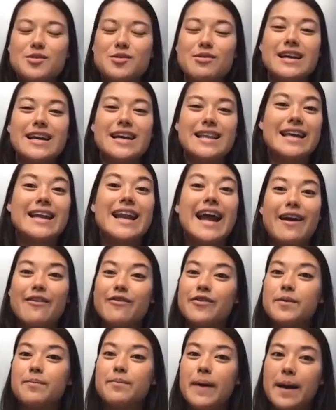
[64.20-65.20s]
you think that
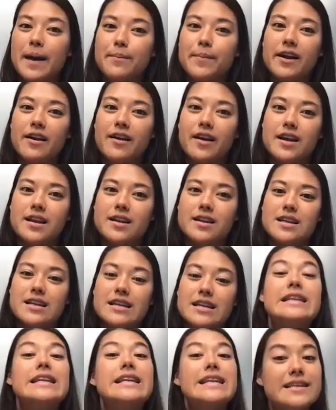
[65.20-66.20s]
every pet parent
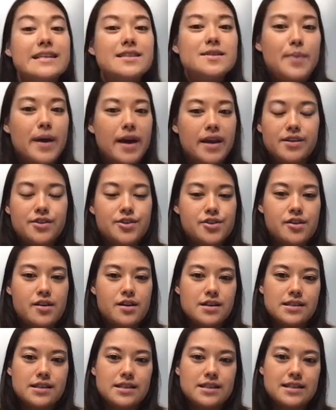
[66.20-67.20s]
needs pet
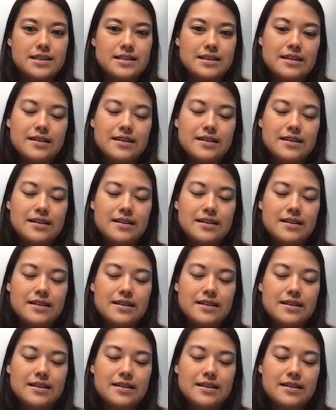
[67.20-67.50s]
insurance?